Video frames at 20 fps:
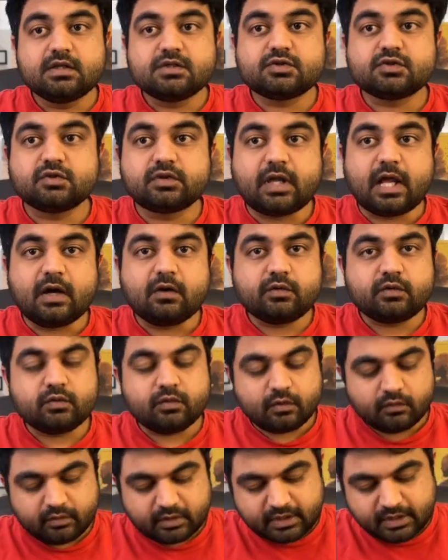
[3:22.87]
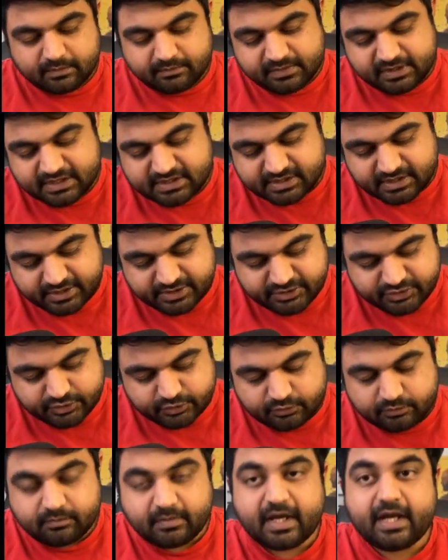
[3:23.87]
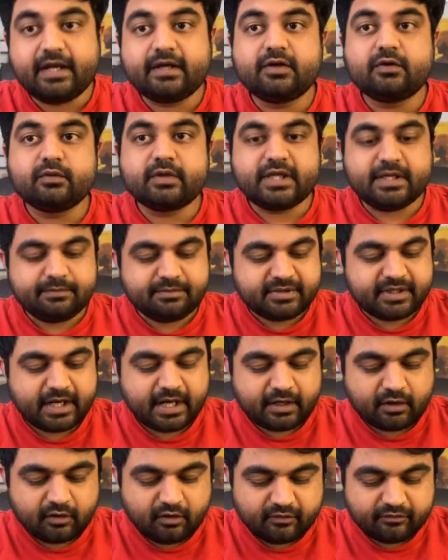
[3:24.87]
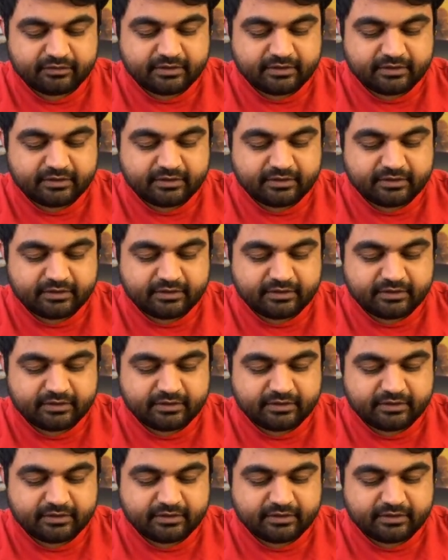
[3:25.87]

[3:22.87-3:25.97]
so now to overcome this issue and to keep track of